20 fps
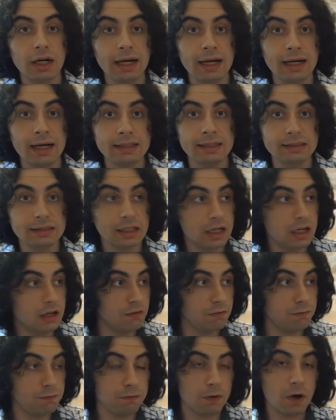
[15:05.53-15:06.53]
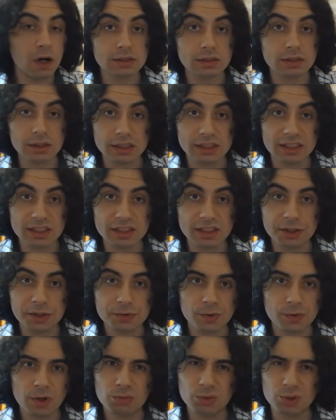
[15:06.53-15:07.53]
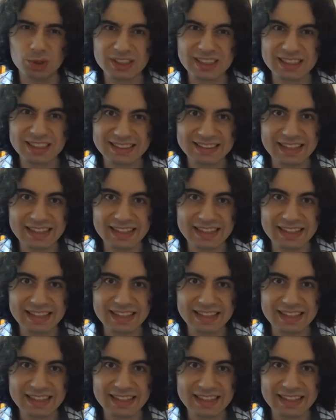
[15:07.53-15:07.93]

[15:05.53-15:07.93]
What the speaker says: had fought the Assyrians for almost a